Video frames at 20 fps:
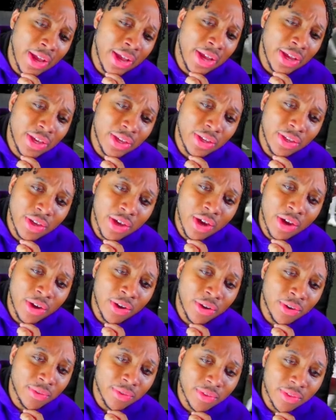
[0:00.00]

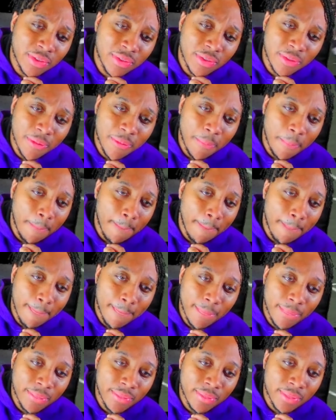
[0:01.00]
Yo,
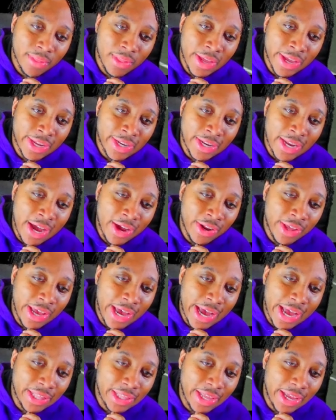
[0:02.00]
like now they
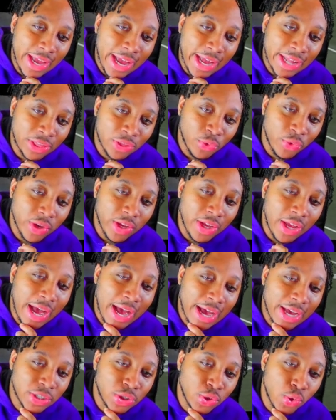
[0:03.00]
got they got three
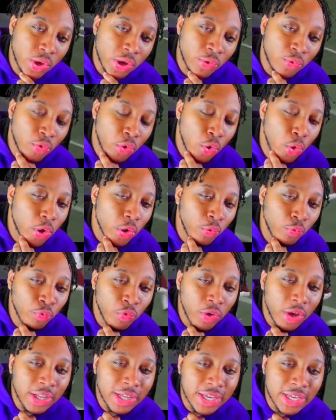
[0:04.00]
guys who can who can
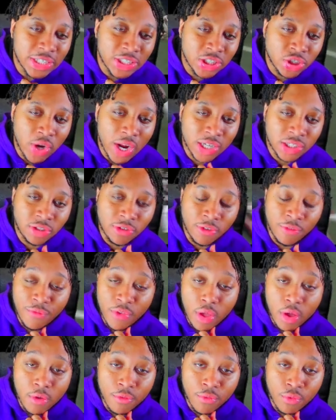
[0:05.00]
really stretch the
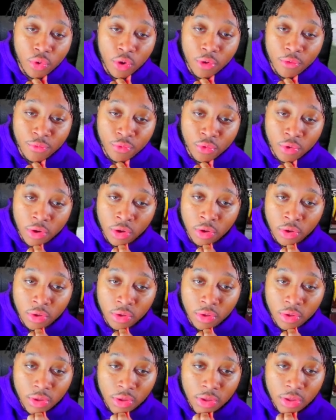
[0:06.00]
field for real for real.
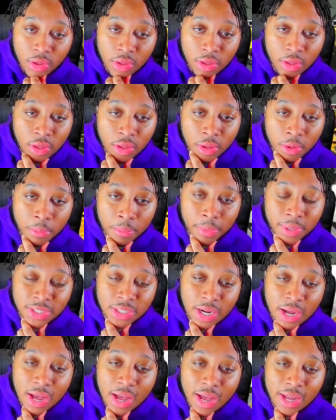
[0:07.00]
But
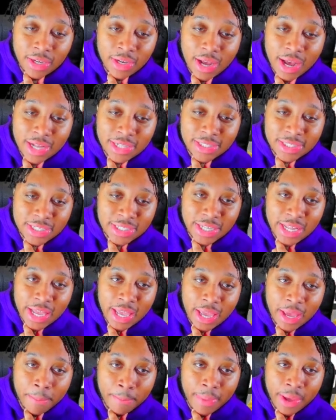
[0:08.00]
Jahan Dotson's
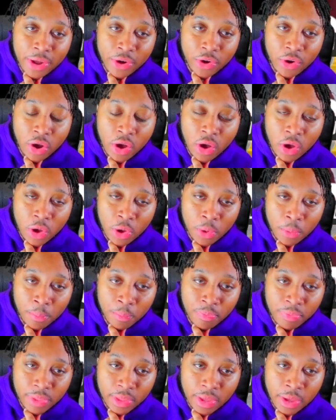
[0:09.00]
like a better
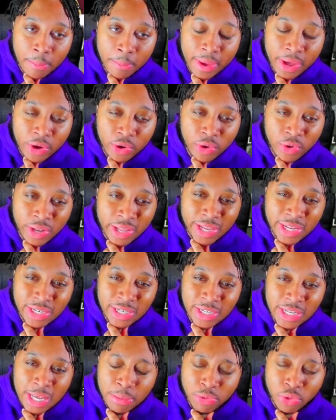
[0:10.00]
um a better
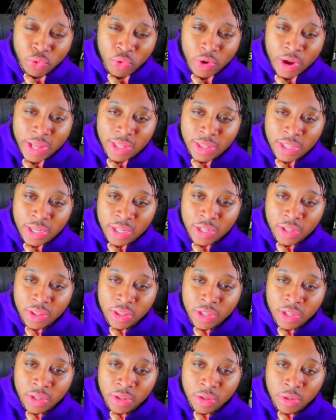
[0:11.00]
like deep threat
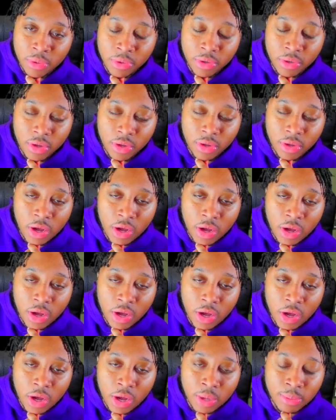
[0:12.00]
than than um
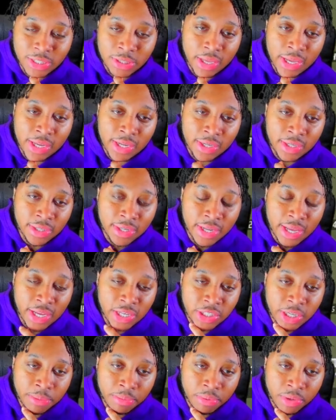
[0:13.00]
Smith and
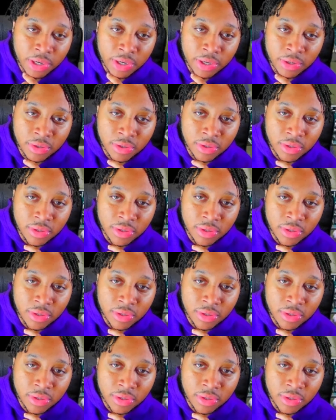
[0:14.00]
AJ Brown.